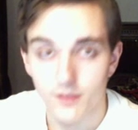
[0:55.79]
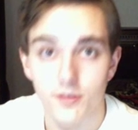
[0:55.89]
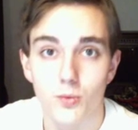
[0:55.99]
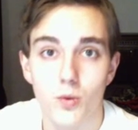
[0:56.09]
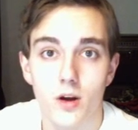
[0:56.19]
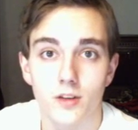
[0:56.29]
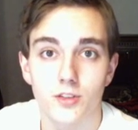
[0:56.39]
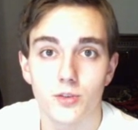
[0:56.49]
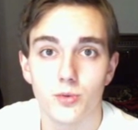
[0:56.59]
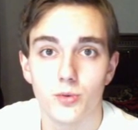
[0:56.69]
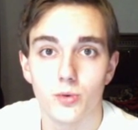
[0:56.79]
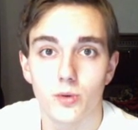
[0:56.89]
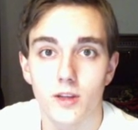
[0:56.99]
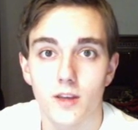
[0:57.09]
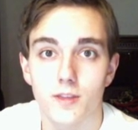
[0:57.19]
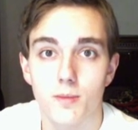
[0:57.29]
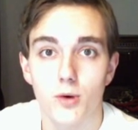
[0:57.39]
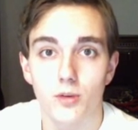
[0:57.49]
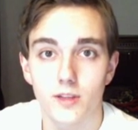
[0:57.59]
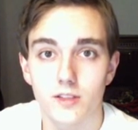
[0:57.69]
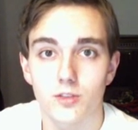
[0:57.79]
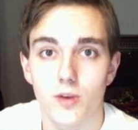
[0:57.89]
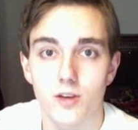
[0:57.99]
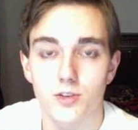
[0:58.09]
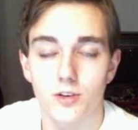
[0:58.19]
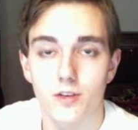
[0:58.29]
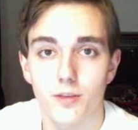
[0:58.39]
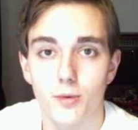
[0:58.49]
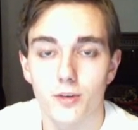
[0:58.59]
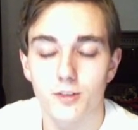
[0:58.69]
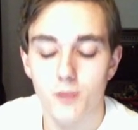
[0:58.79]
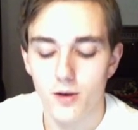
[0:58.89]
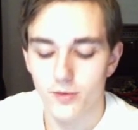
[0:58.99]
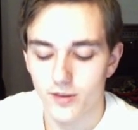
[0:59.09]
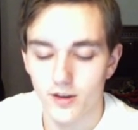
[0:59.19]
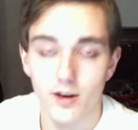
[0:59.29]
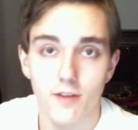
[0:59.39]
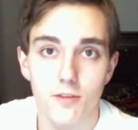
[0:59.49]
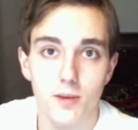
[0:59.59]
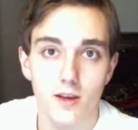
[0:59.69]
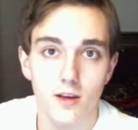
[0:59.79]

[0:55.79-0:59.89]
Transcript: if you want to get the Mona Lisa treasure, if you want to spawn with it, you're going to have